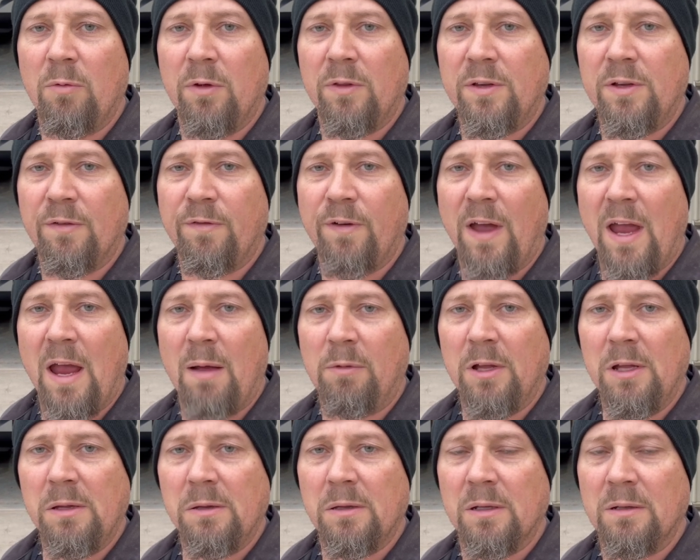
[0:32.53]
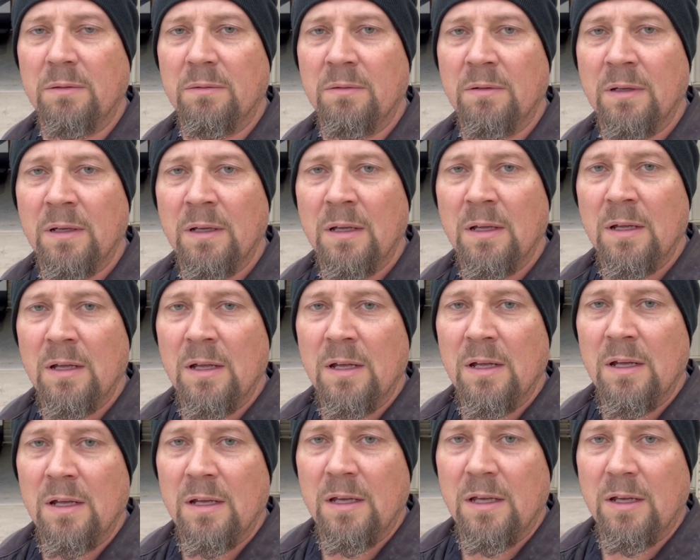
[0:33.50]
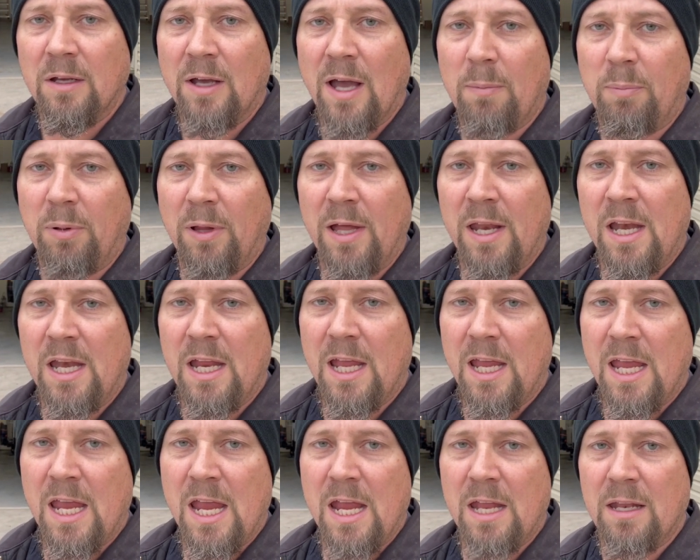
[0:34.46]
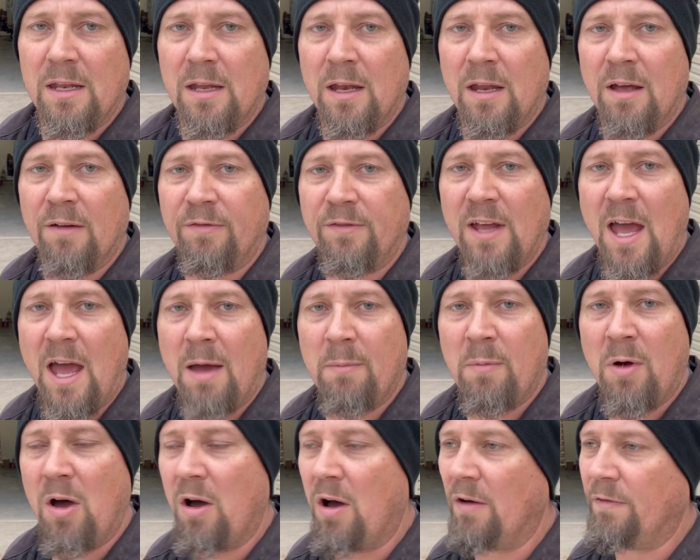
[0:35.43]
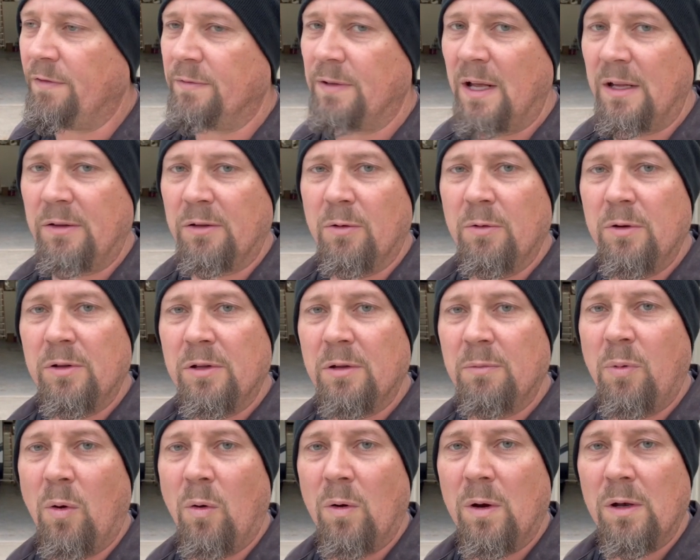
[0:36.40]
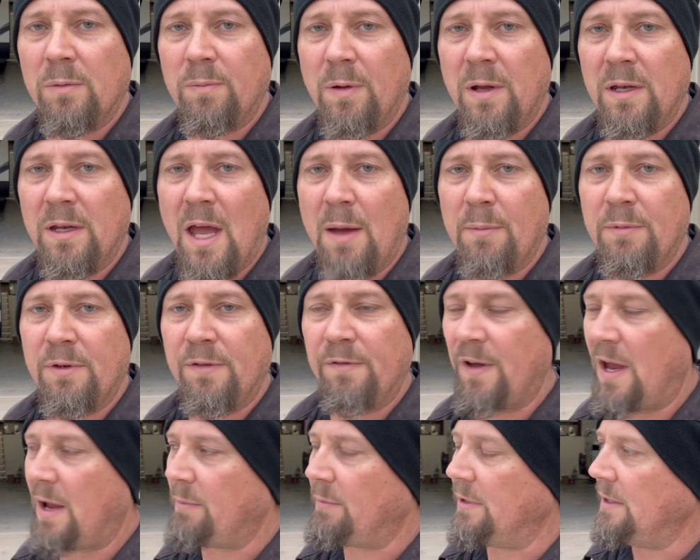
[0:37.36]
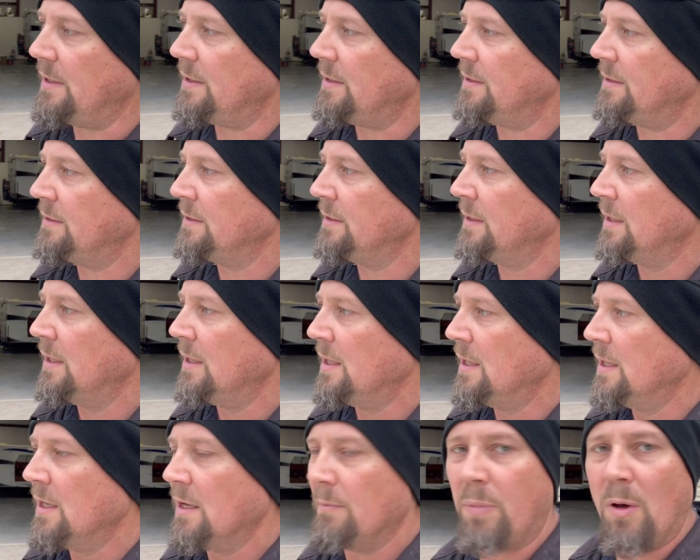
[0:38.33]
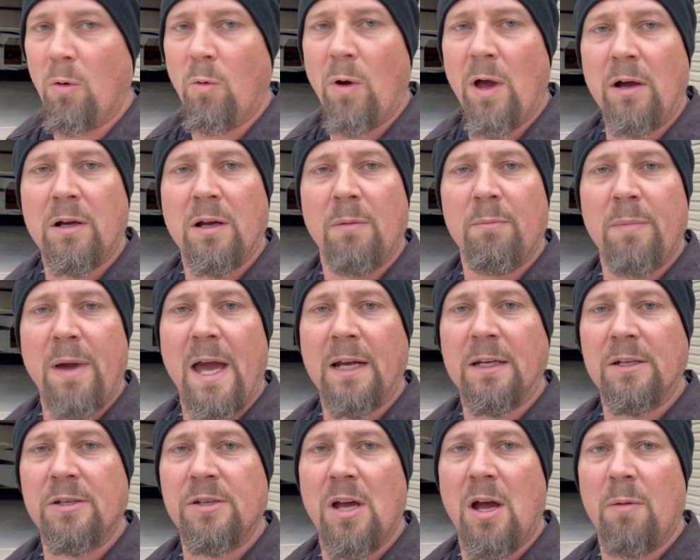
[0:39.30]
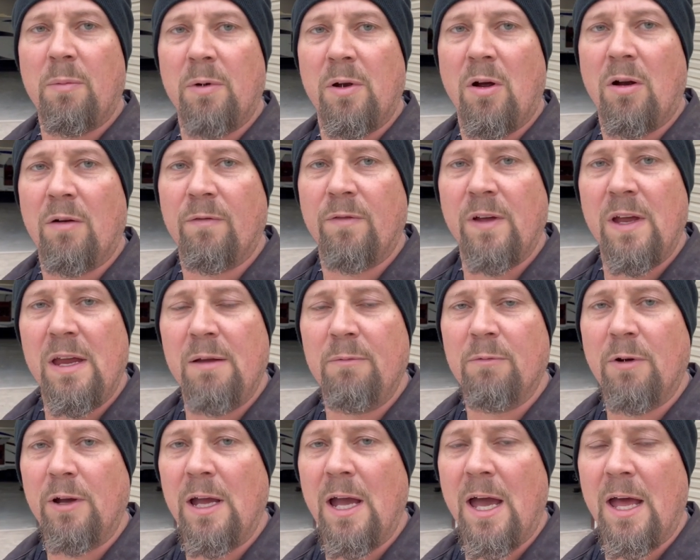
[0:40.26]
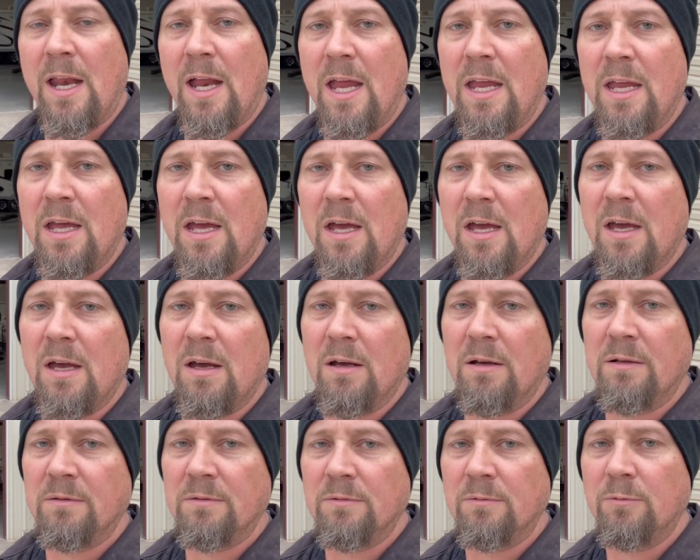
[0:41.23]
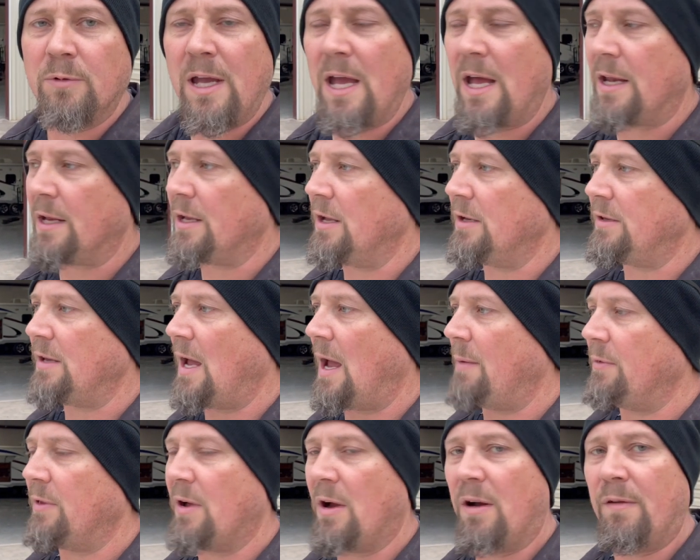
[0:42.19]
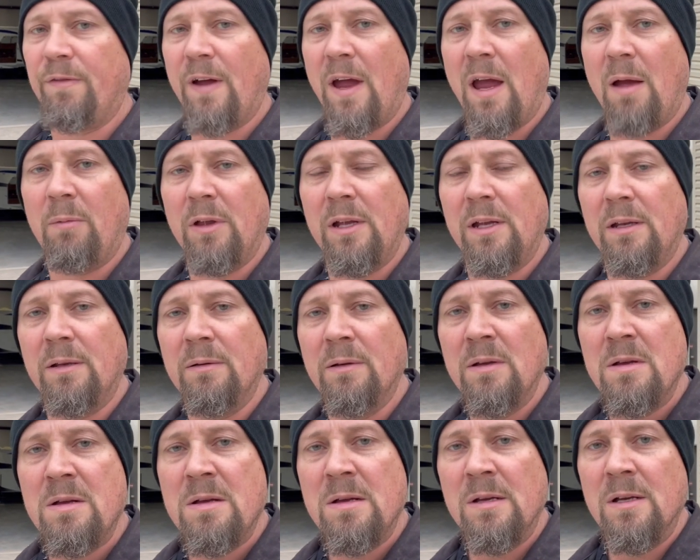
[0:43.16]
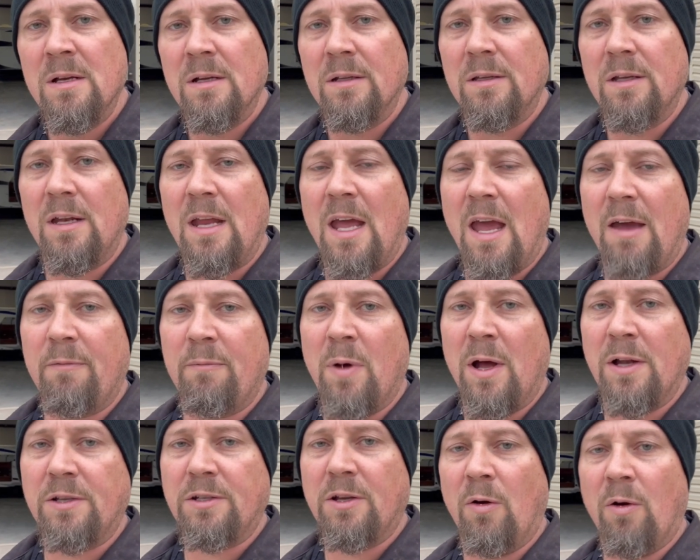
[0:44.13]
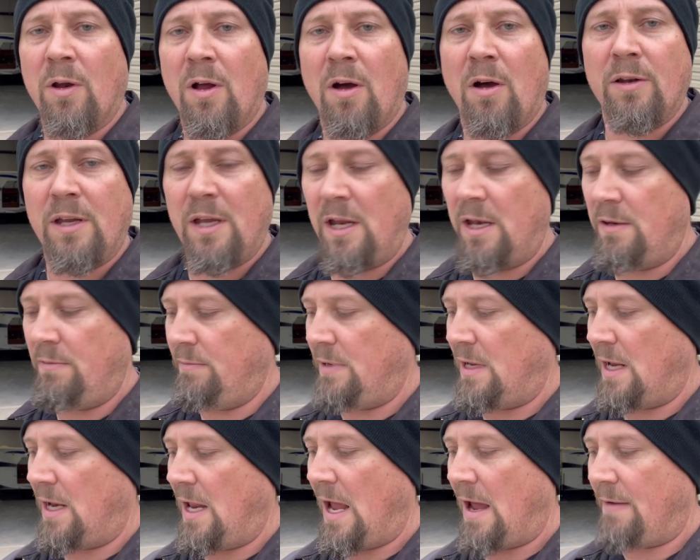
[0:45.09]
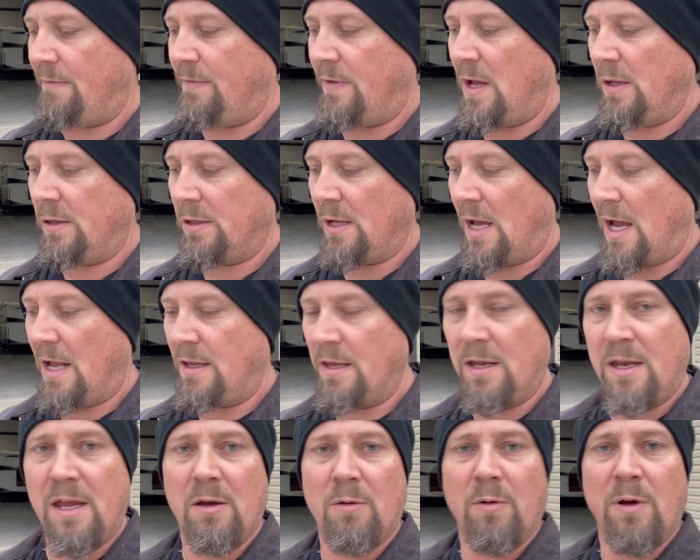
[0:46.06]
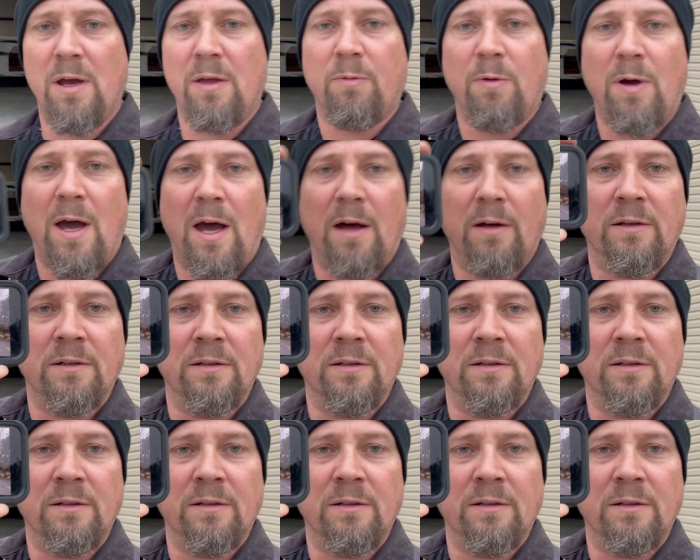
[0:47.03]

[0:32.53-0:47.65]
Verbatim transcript: with your families and you got plenty to eat and enough time off. That's always important to spend time with your family. But welcome back to Shelburne RV. We had a uh, we had a good time with our family. Didn't have much going on. Did did have this I had to deal with while